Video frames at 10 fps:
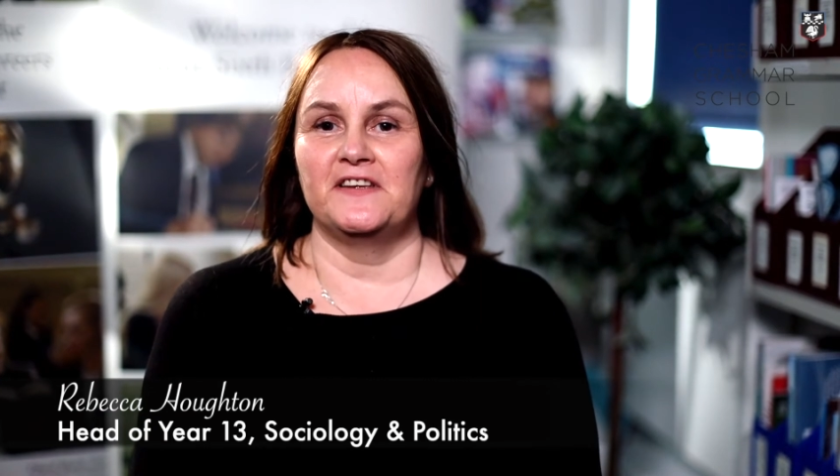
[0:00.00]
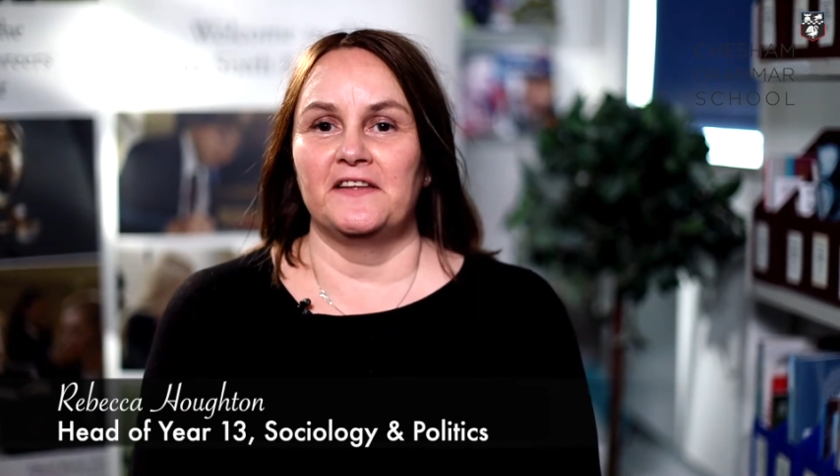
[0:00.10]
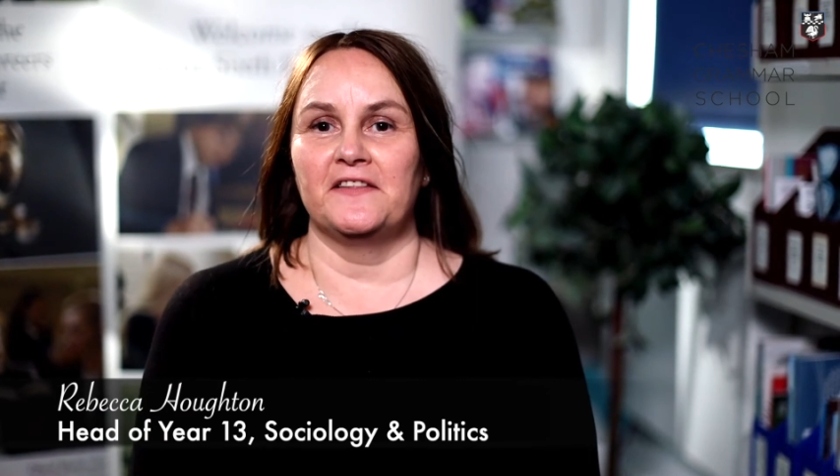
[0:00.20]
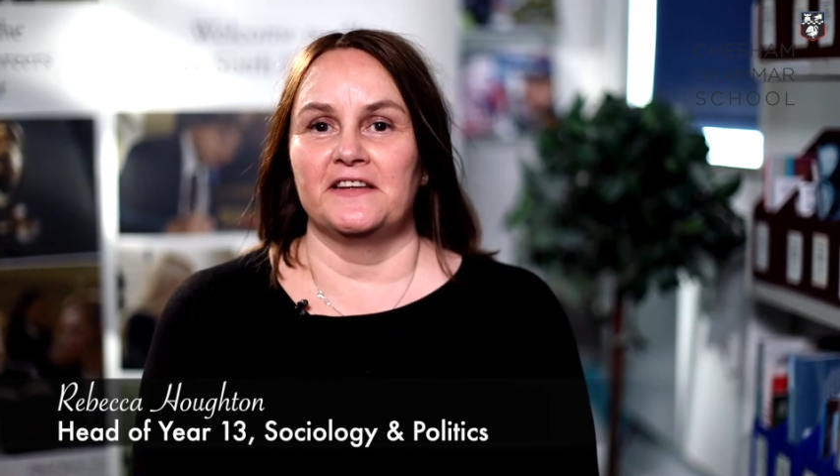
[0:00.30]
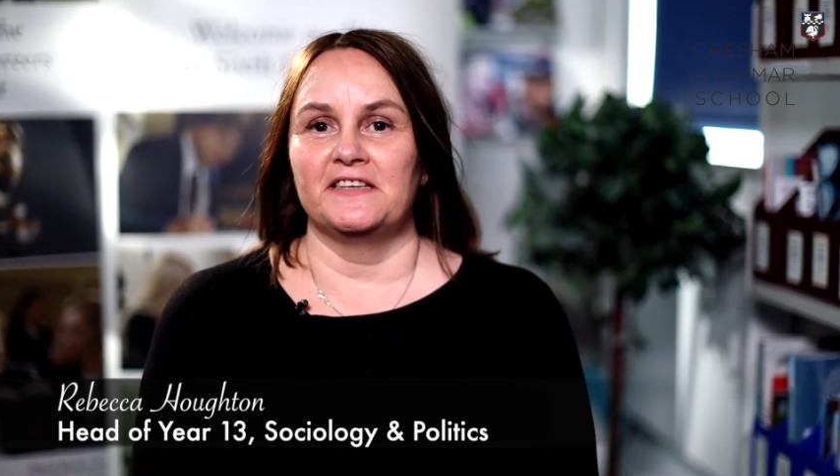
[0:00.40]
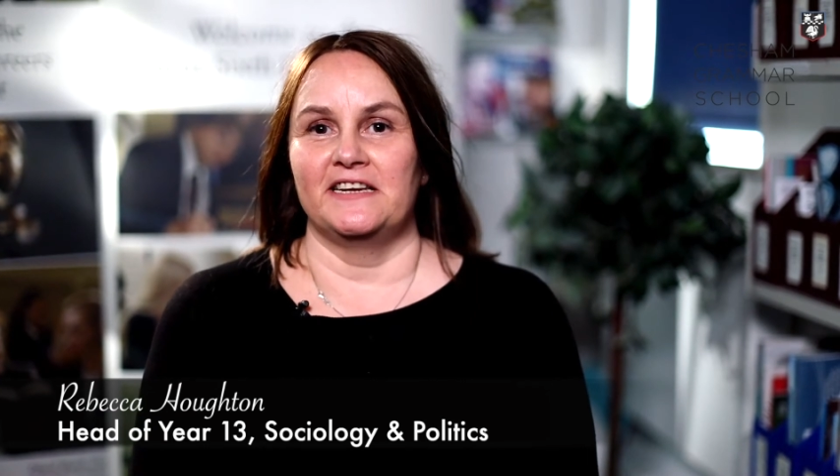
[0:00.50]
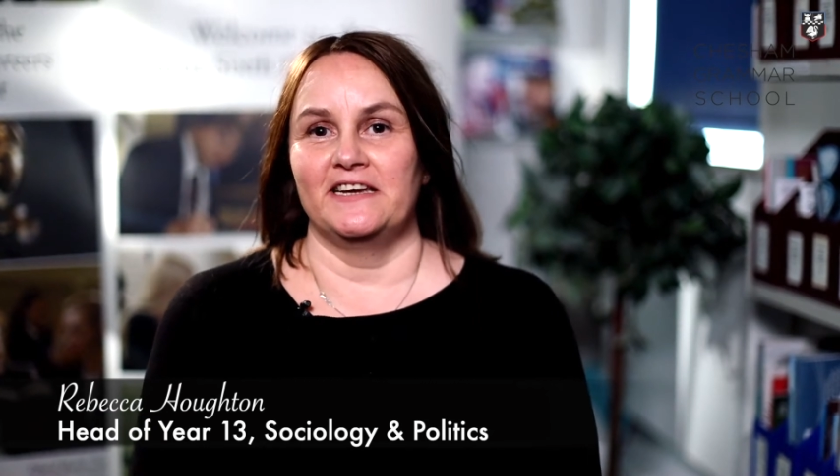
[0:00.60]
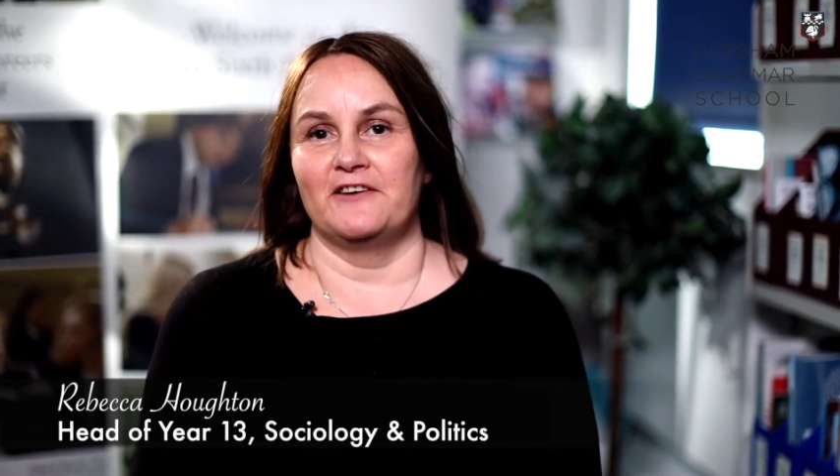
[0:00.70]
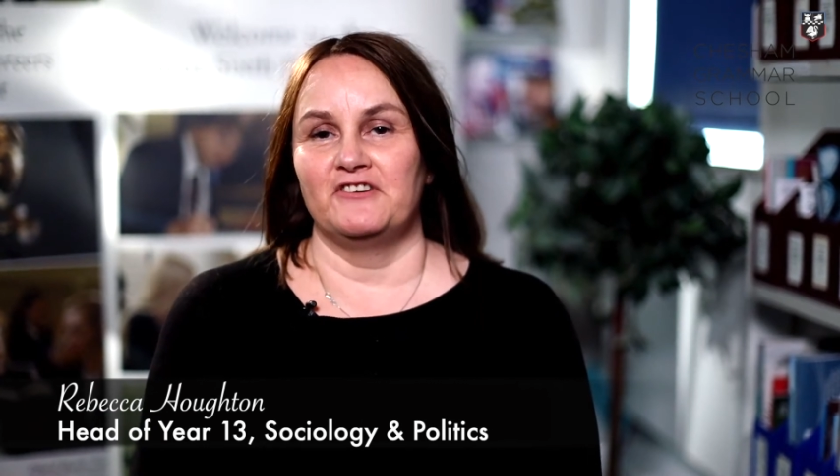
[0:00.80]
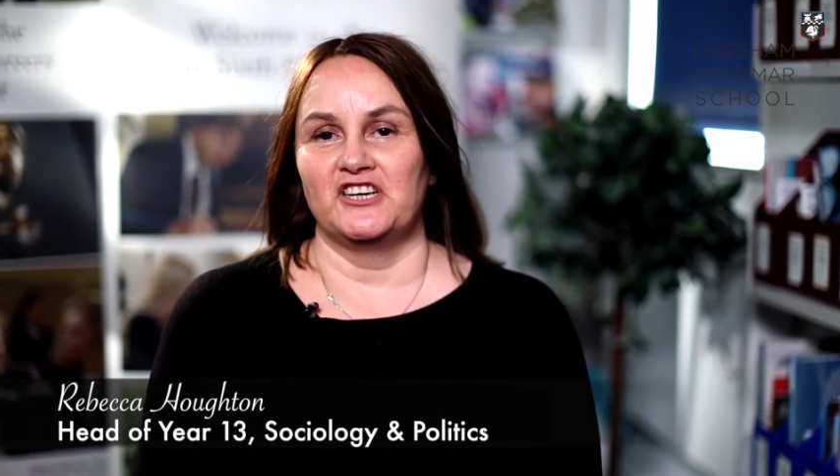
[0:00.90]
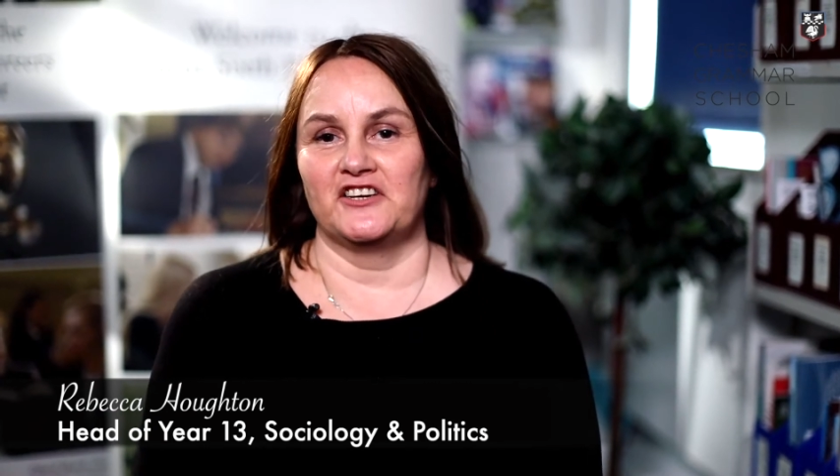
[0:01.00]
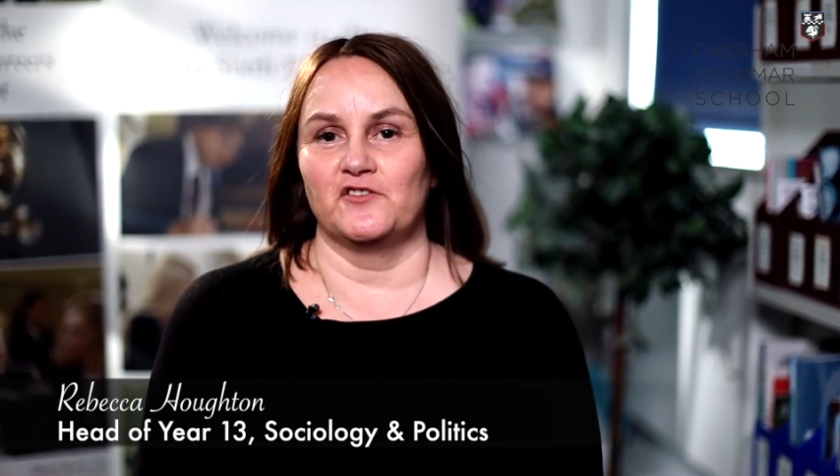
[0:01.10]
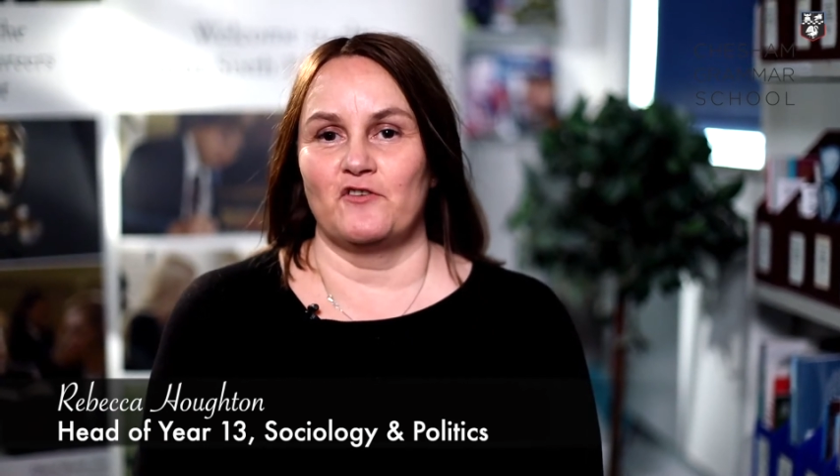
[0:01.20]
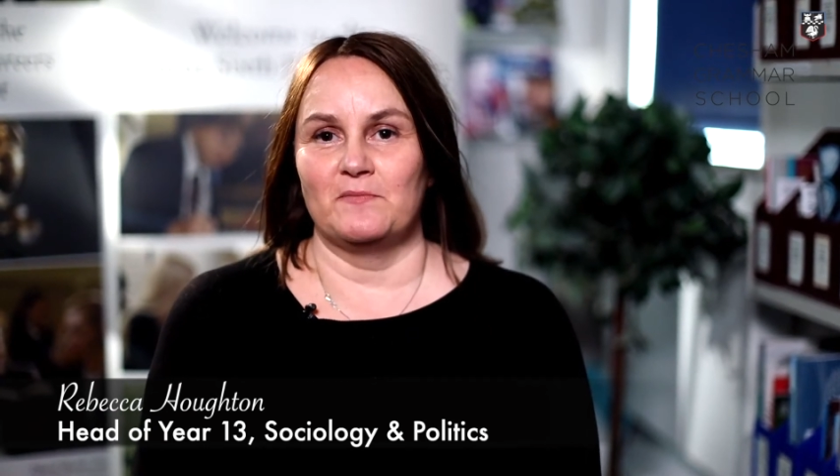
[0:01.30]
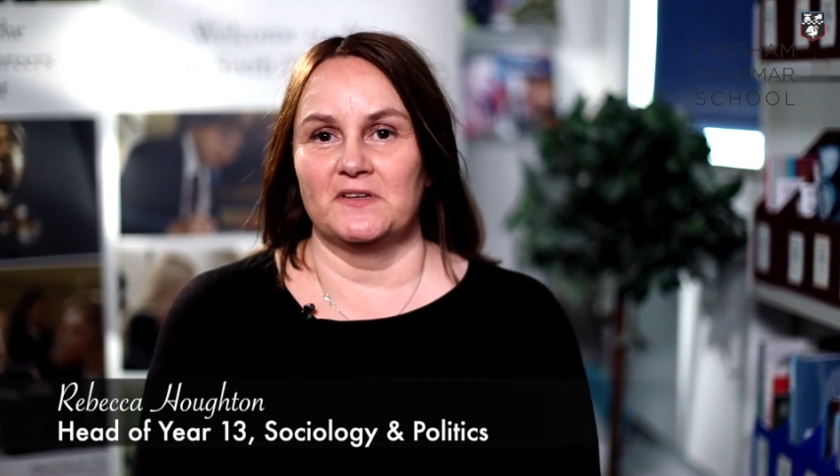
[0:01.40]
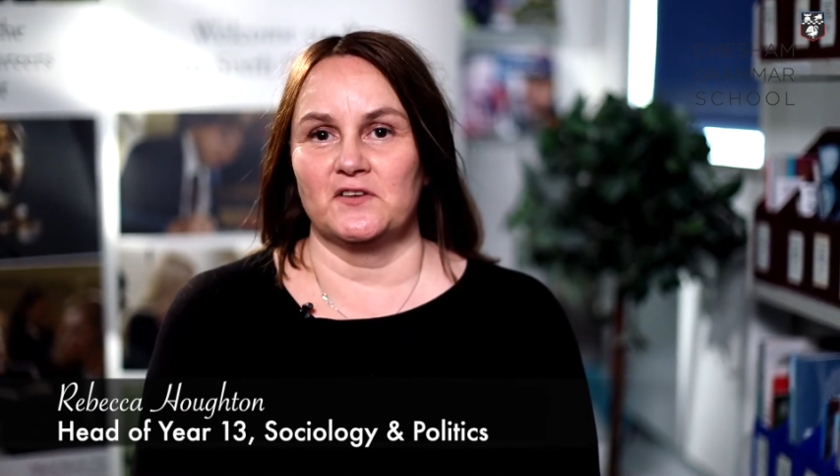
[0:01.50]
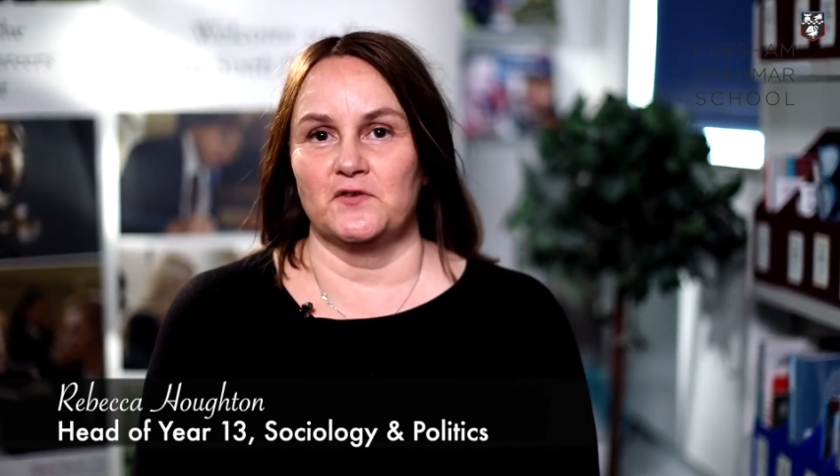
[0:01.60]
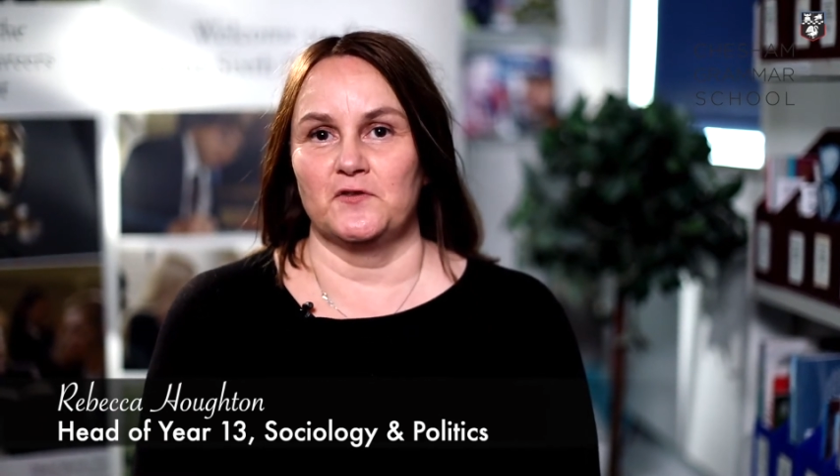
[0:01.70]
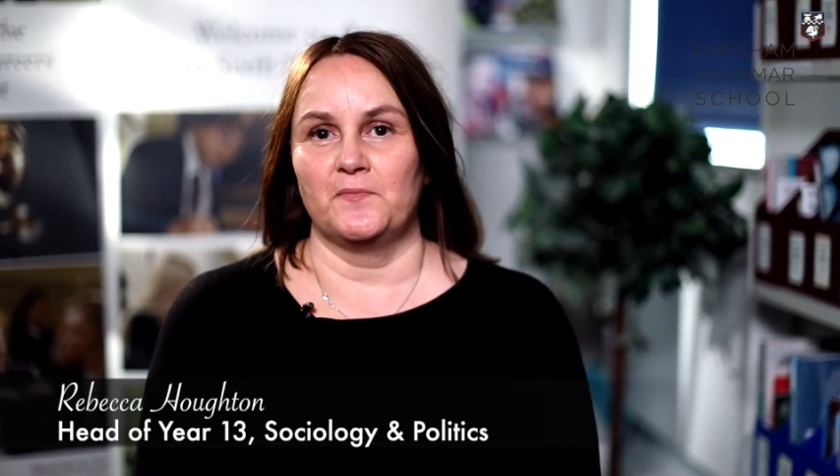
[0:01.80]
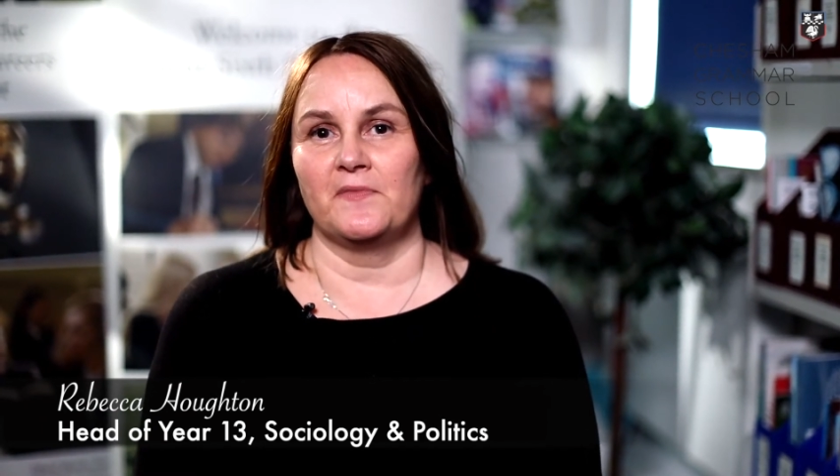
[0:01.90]
year 13 here at Chesham Grammar
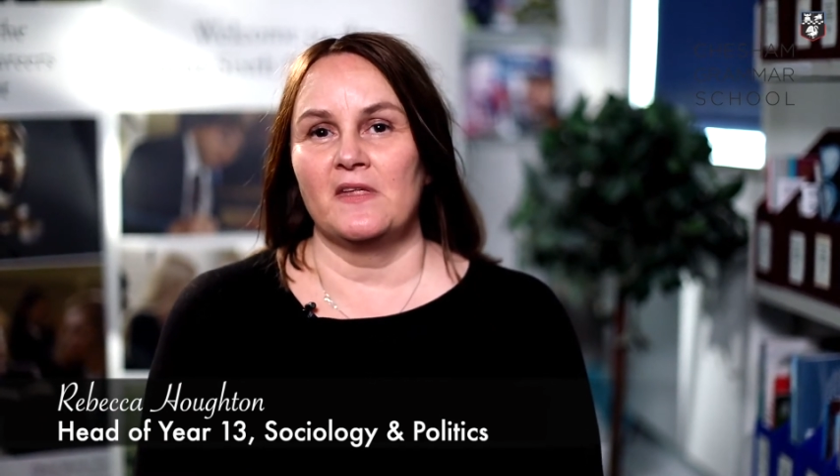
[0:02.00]
School.